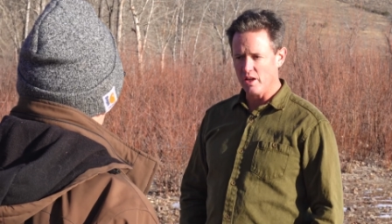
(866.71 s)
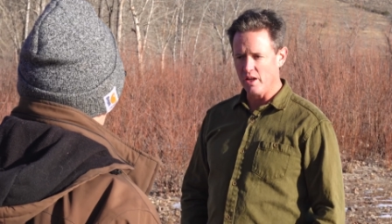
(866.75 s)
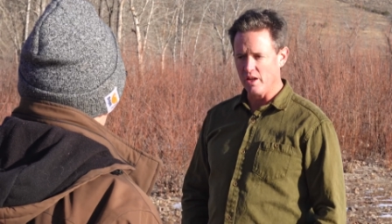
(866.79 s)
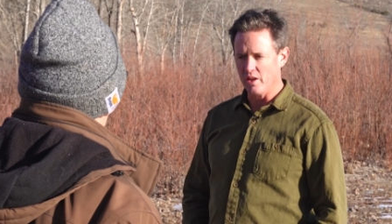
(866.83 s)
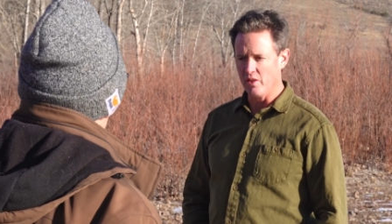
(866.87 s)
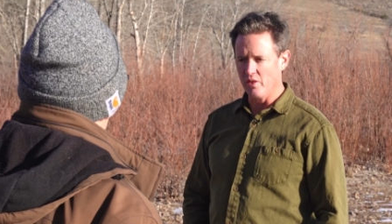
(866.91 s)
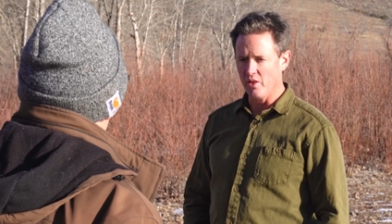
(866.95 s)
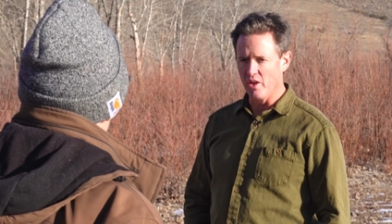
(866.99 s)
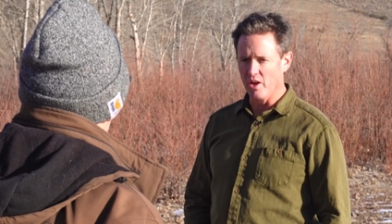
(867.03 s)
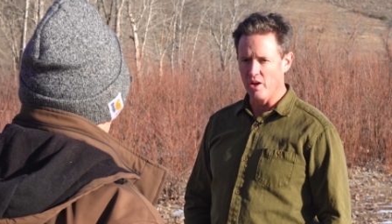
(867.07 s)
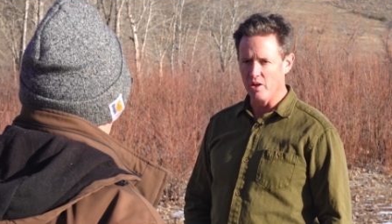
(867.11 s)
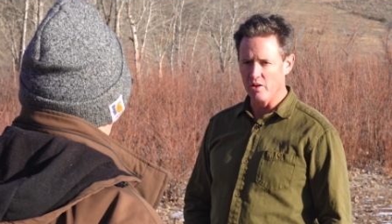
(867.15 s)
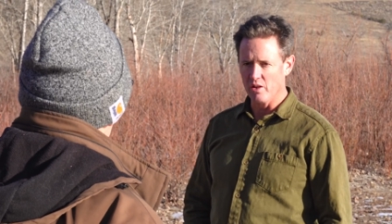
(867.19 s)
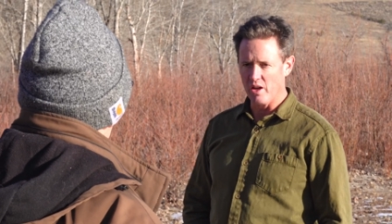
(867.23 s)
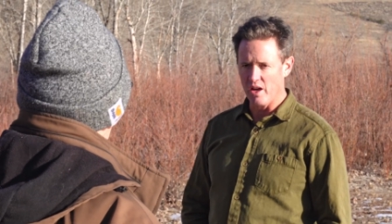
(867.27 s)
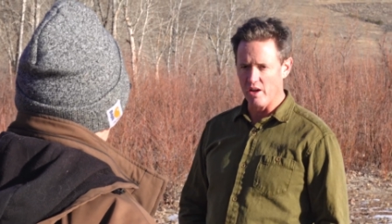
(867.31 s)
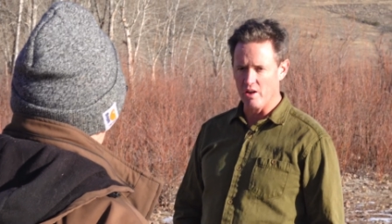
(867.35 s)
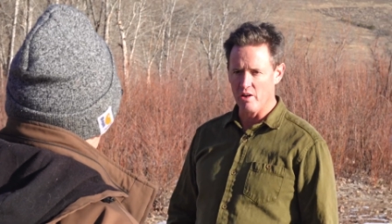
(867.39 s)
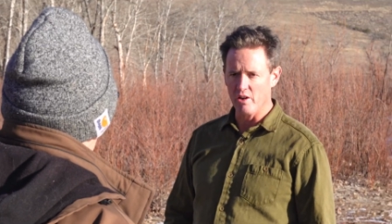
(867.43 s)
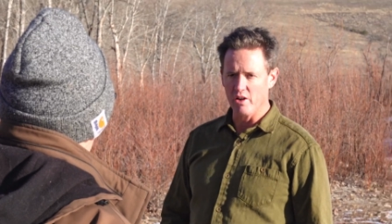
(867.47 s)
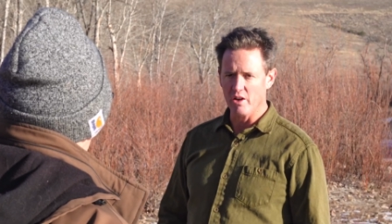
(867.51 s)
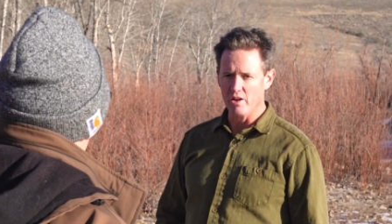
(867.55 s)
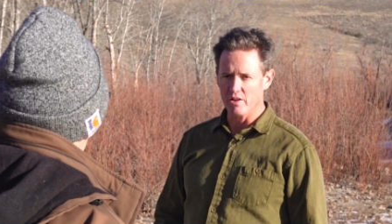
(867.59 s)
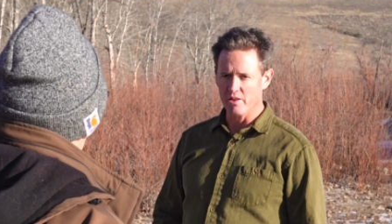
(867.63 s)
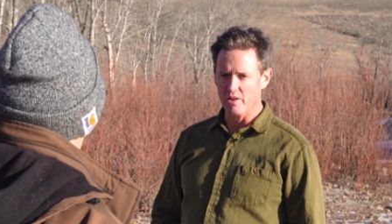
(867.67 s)
in the
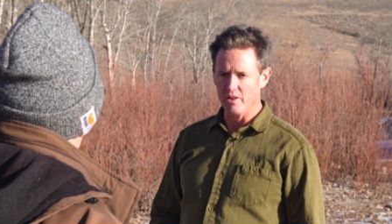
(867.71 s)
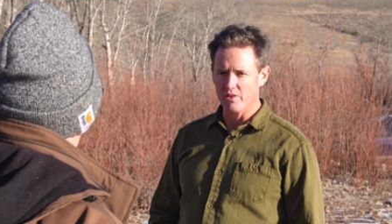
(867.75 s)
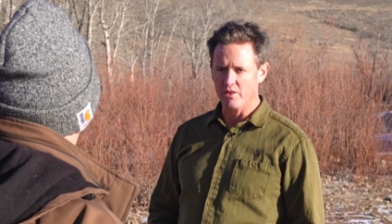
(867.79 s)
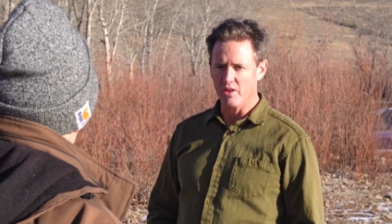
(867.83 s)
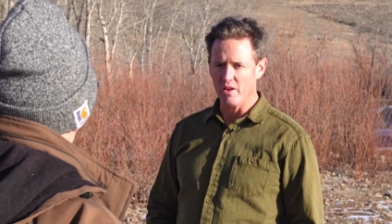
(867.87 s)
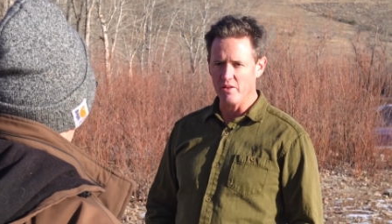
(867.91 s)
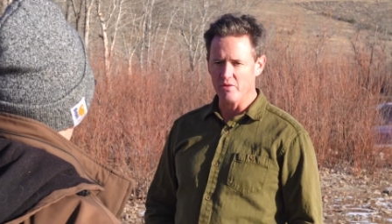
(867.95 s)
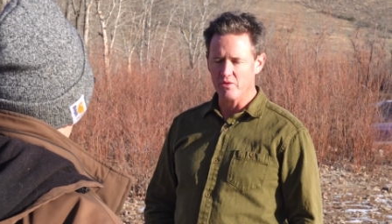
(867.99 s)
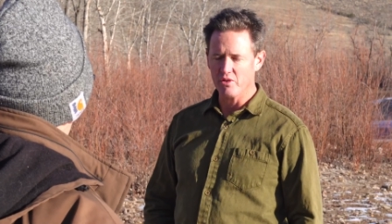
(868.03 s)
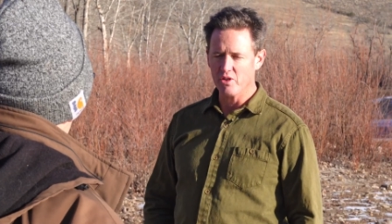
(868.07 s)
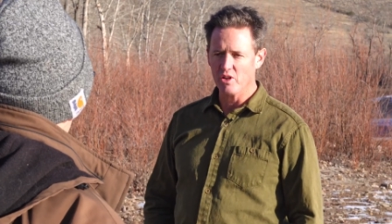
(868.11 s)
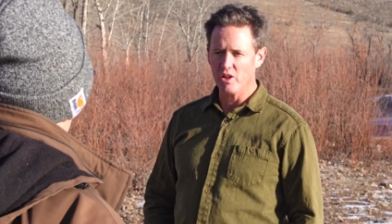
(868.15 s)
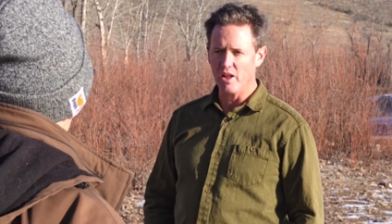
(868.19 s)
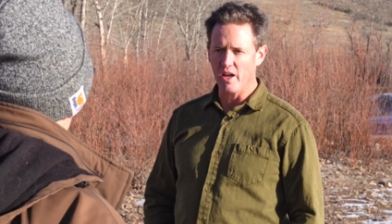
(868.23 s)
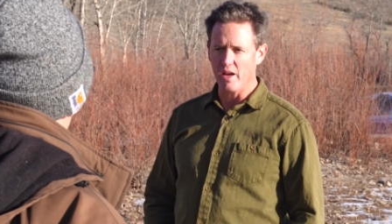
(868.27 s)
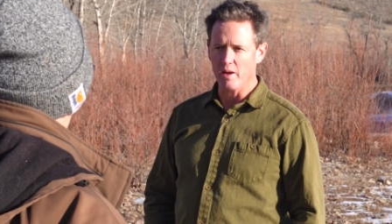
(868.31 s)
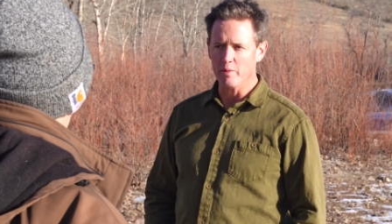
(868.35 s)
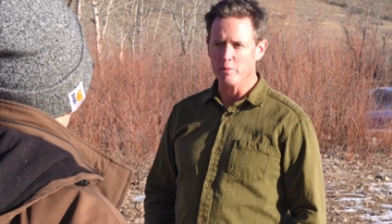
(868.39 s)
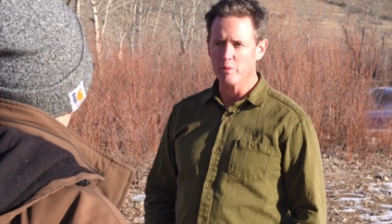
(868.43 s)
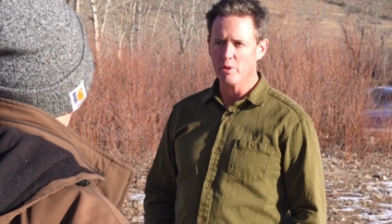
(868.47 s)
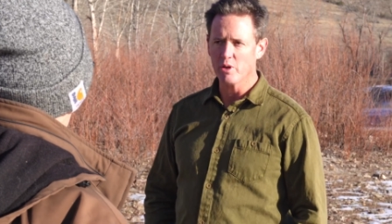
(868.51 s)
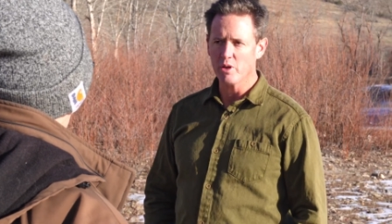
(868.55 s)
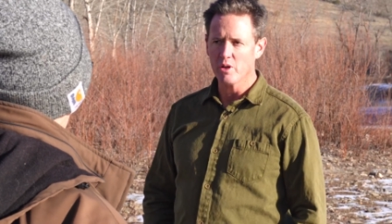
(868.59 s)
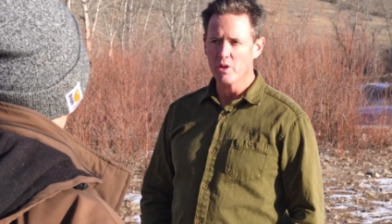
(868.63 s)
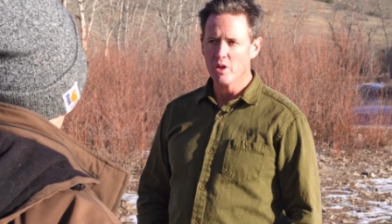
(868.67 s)
area that they've
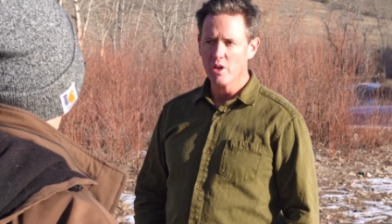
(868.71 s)
claimed.